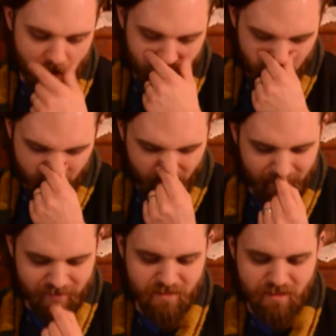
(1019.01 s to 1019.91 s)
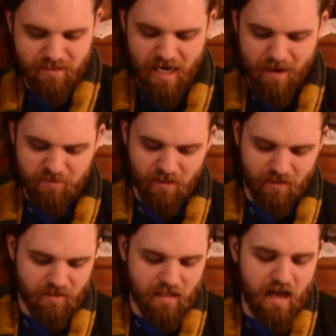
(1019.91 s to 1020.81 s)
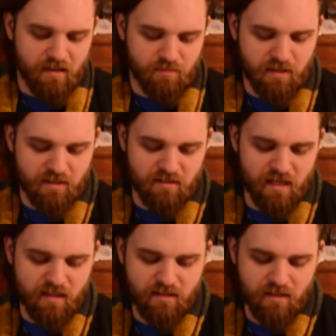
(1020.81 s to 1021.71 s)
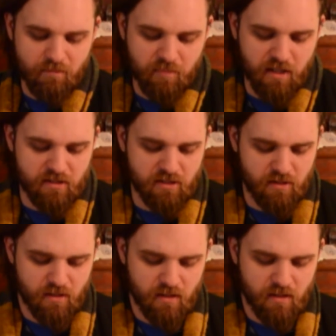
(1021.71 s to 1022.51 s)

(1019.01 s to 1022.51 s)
Uncle Vernon tapped on the glass, but the snake didn't budge.